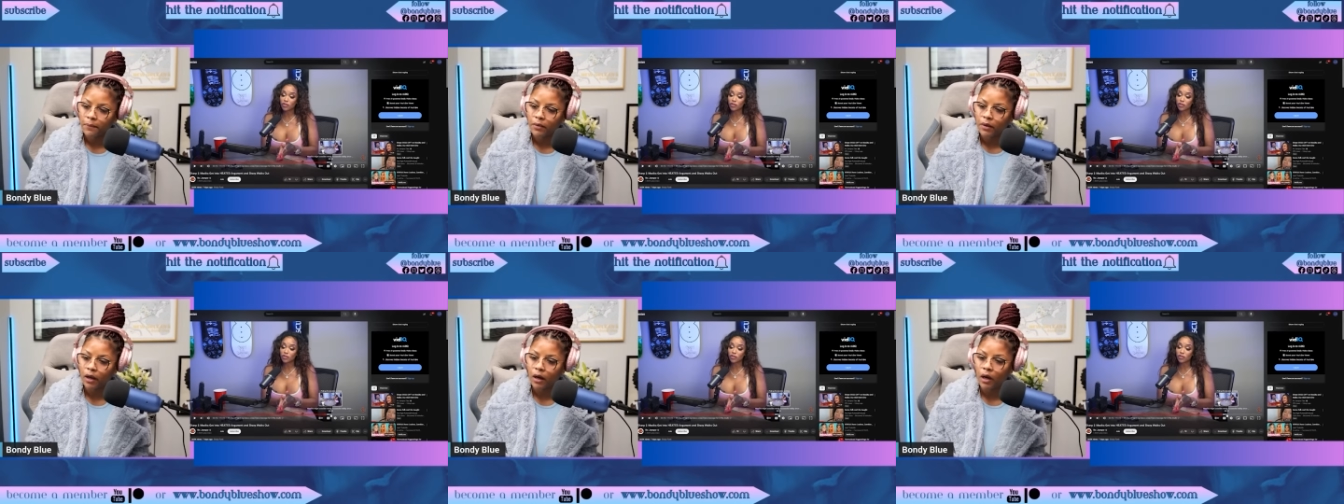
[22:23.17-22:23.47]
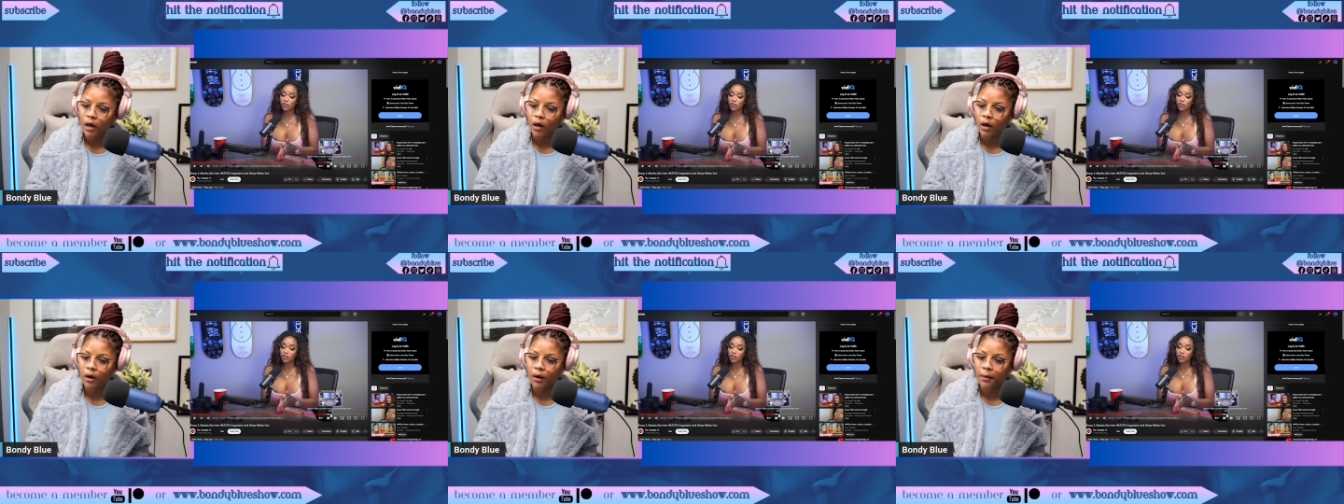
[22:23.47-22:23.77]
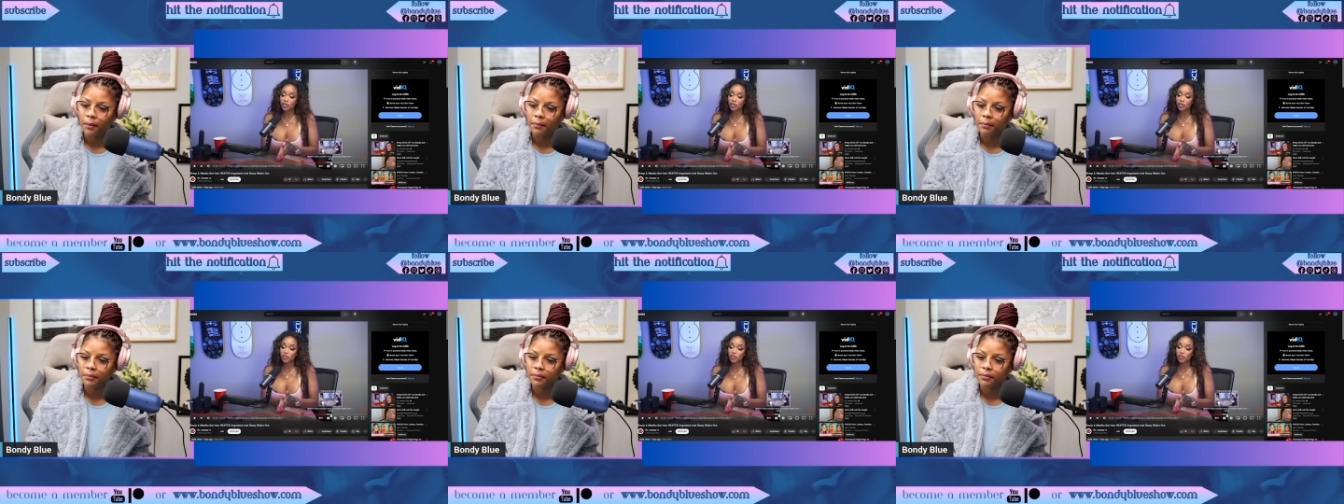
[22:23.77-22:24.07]

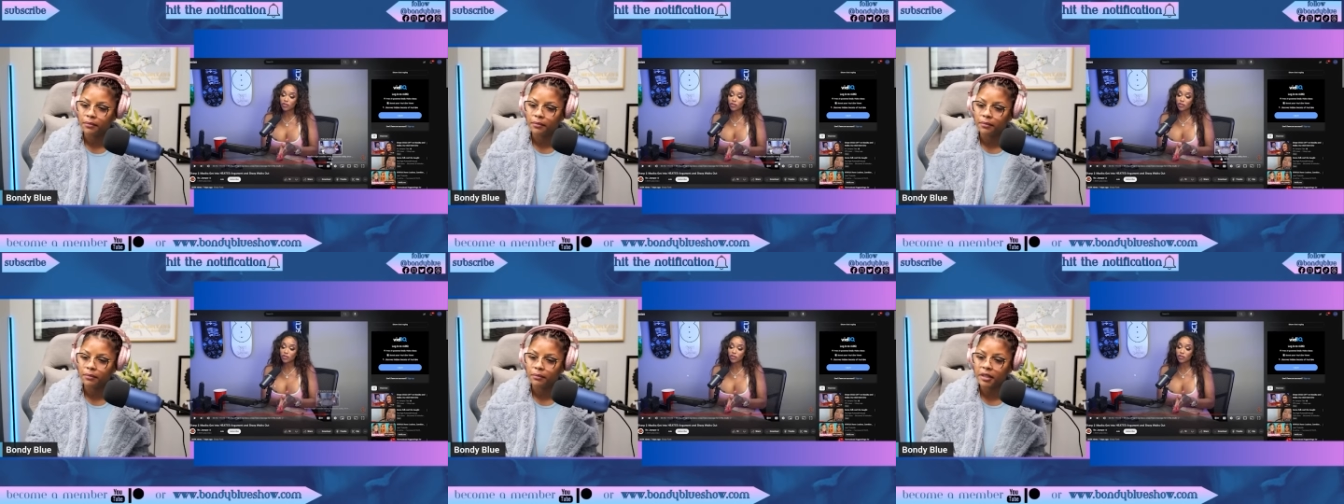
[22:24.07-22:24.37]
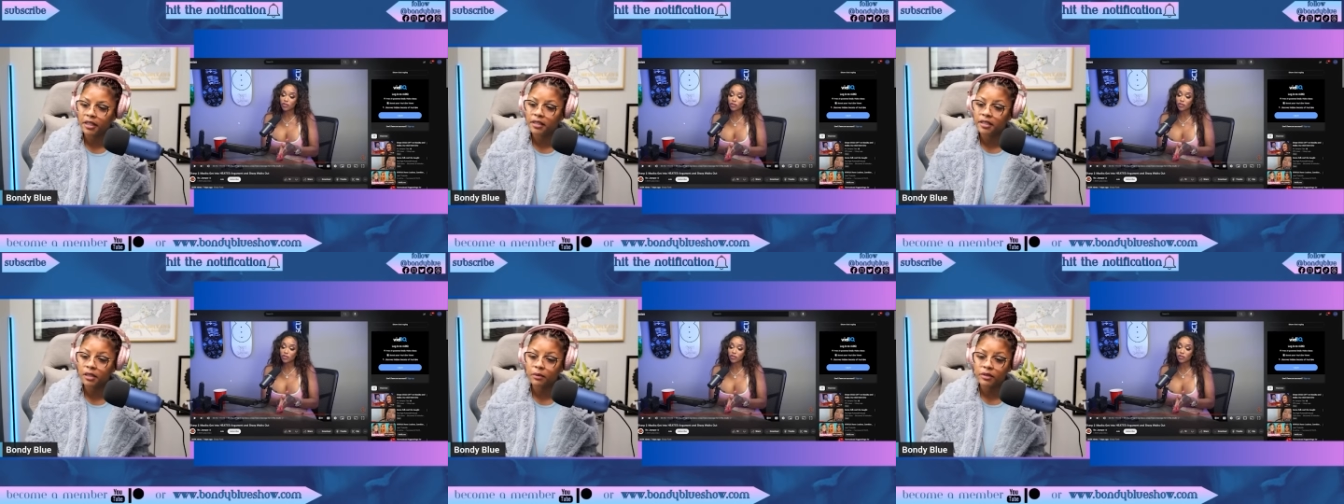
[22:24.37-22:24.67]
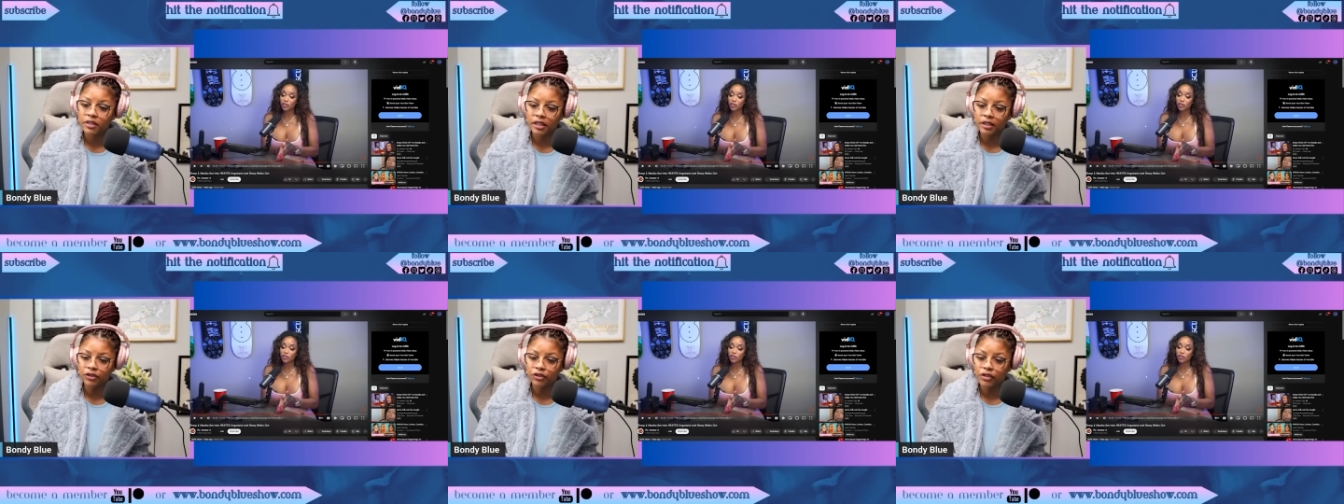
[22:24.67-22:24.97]
Um, because it was
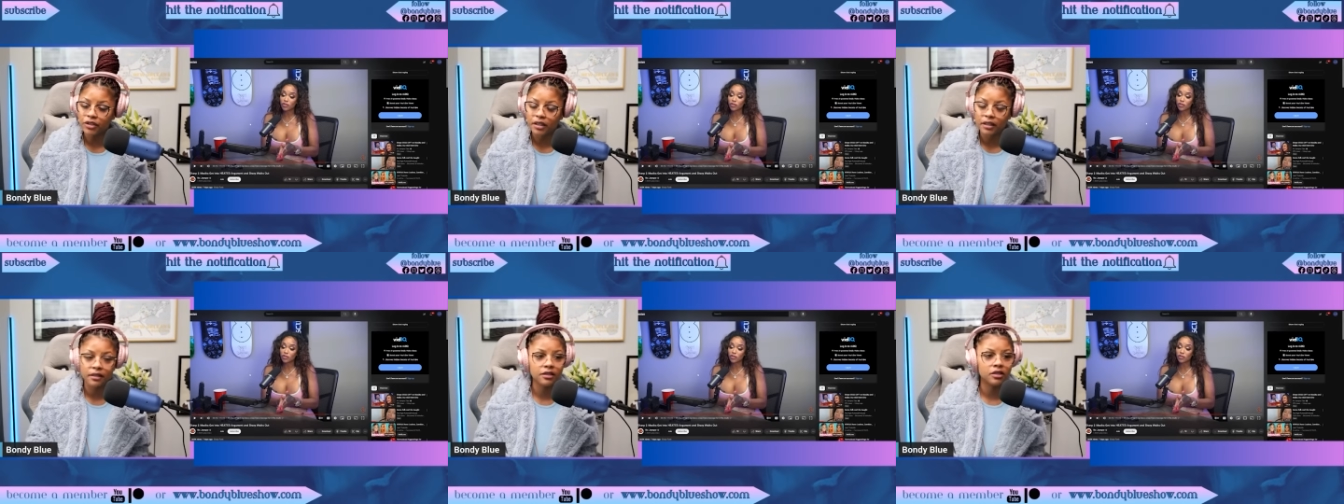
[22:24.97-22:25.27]
interesting.